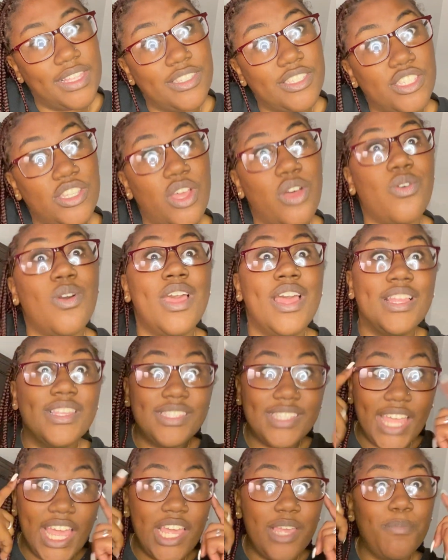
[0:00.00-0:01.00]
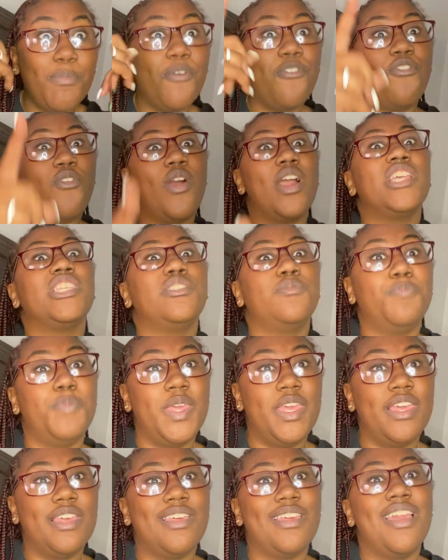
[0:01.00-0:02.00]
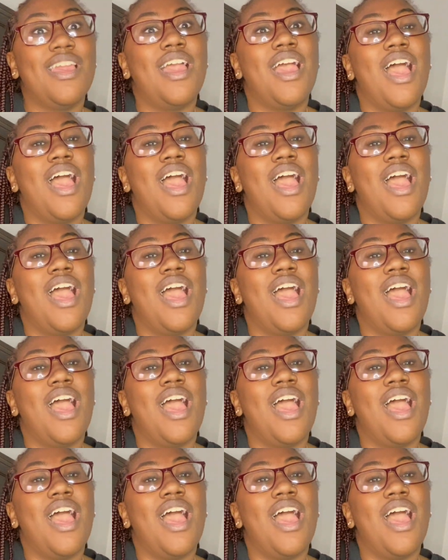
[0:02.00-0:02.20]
So think before I speak,